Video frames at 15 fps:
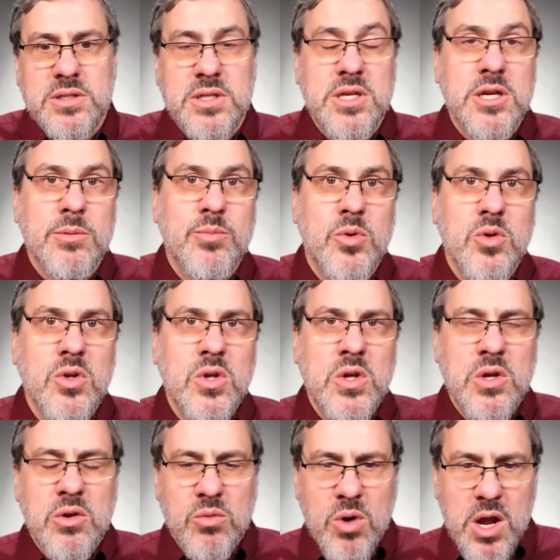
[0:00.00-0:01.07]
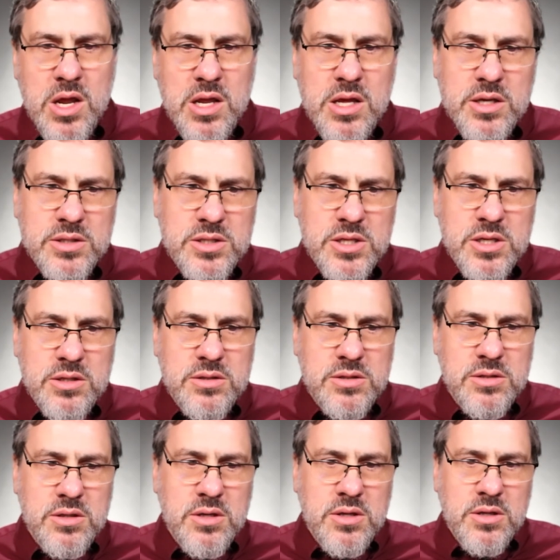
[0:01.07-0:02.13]
tip, right? Is
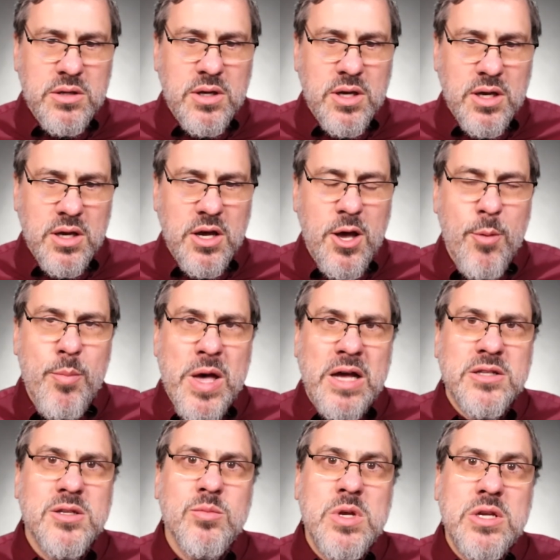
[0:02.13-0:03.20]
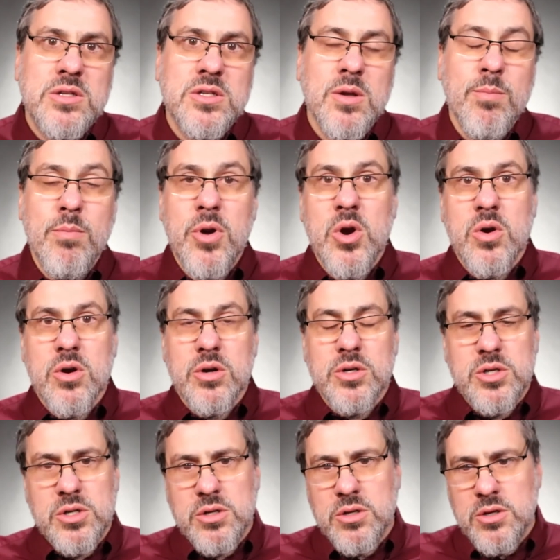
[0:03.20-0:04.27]
it uh, about to be
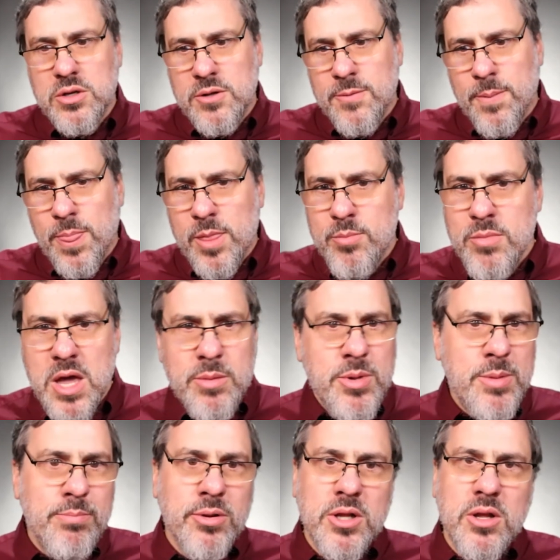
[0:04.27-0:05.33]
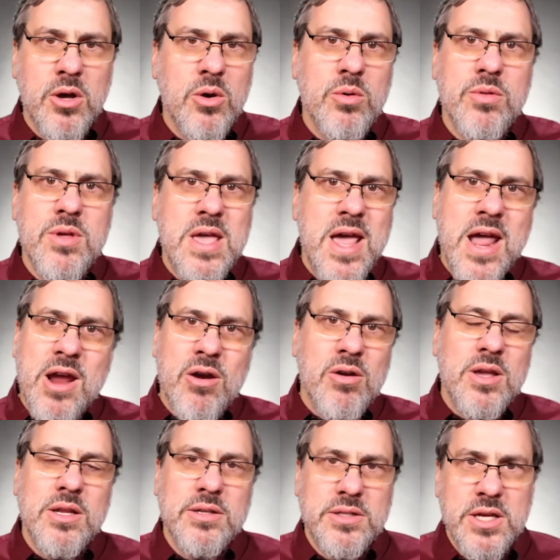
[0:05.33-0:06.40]
submerged maybe below the air
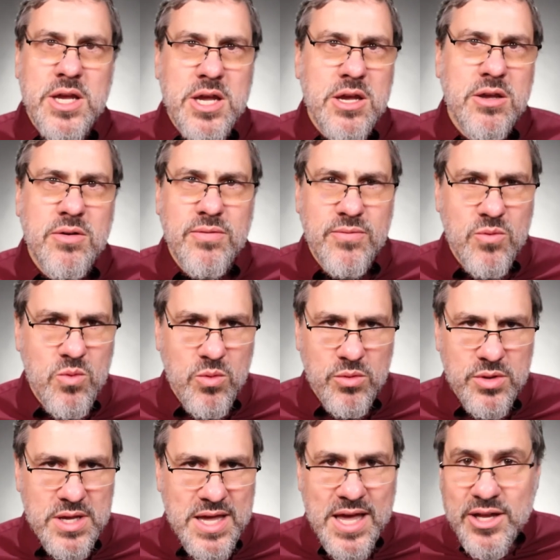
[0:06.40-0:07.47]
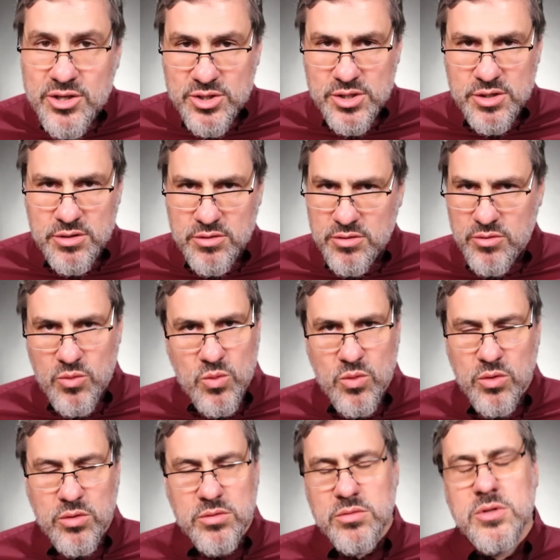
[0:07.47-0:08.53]
intake for the engine
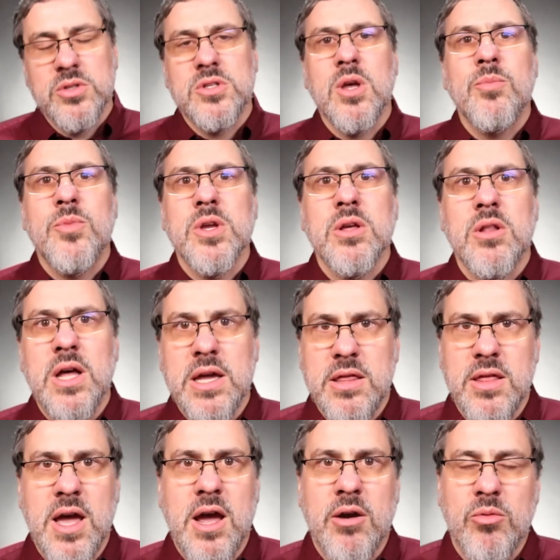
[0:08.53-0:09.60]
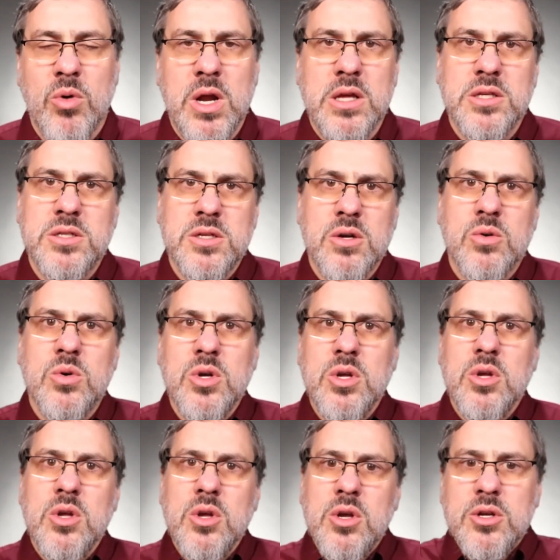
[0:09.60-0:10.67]
or something like that, right? So,
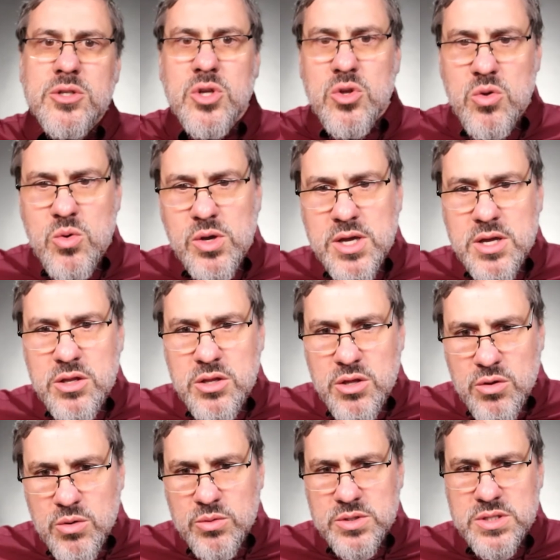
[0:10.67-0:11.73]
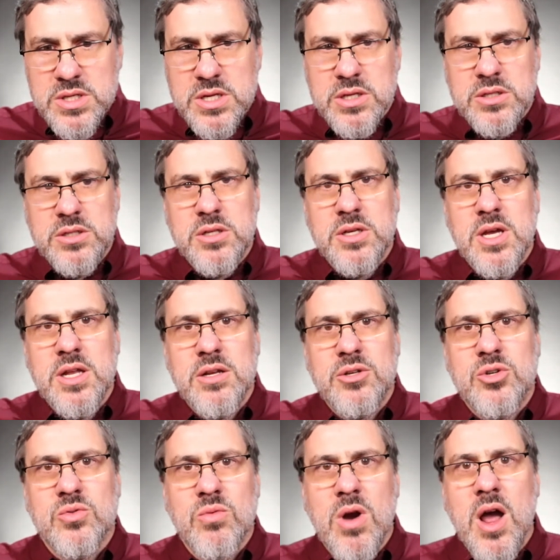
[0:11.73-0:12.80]
so you can use this to kind of
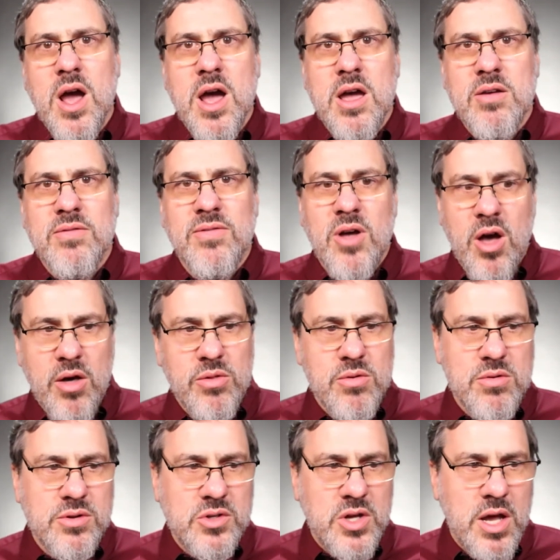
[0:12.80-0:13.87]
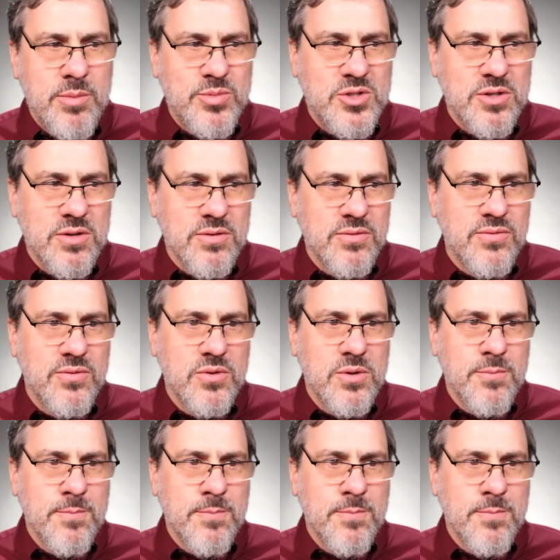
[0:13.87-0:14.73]
drive other types of